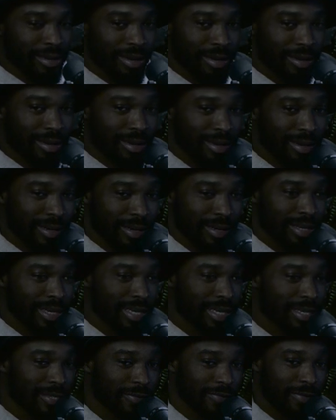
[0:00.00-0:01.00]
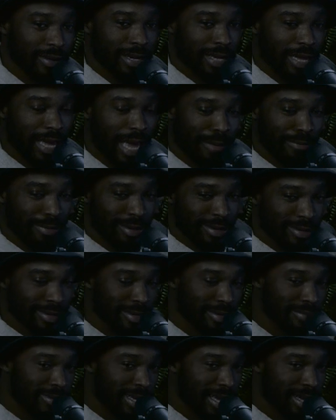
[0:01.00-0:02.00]
uh, it's fuck
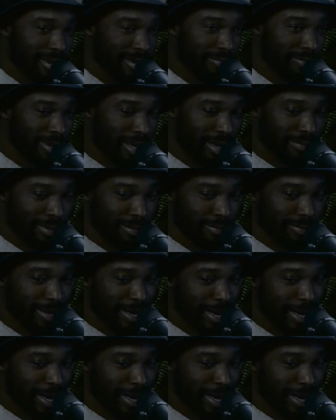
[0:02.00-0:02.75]
capitalism now that black people